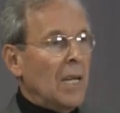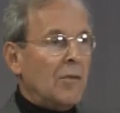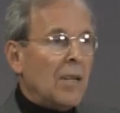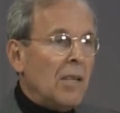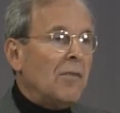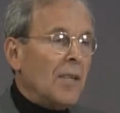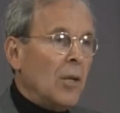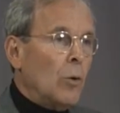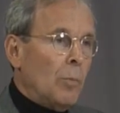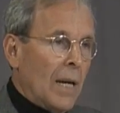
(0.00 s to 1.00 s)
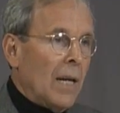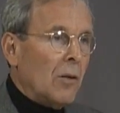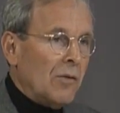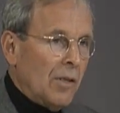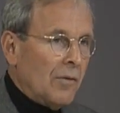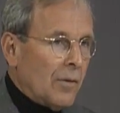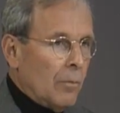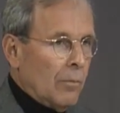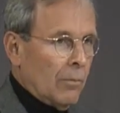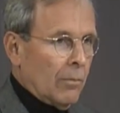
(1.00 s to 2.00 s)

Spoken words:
is a single-payer system.